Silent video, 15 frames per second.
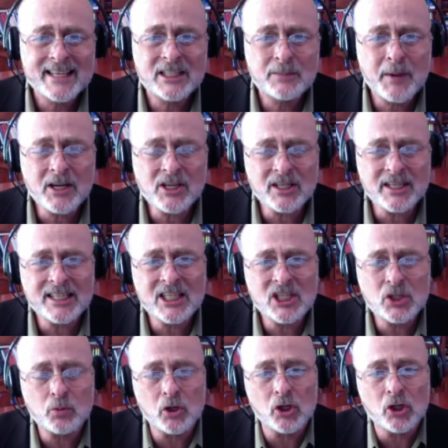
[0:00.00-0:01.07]
especially
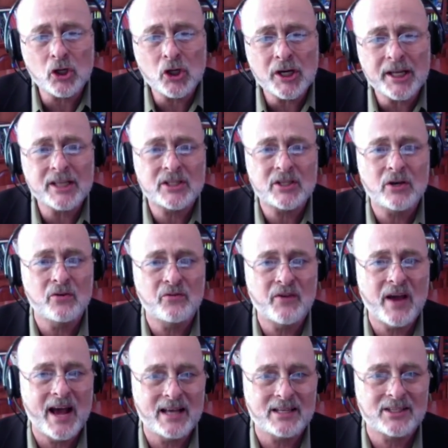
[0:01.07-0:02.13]
since we're learning so
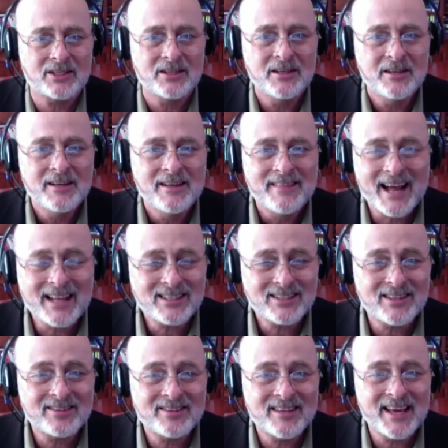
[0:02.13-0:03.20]
fast. Yes. That's
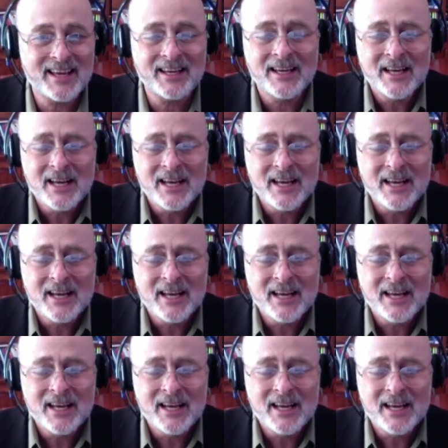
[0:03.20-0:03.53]
the thing.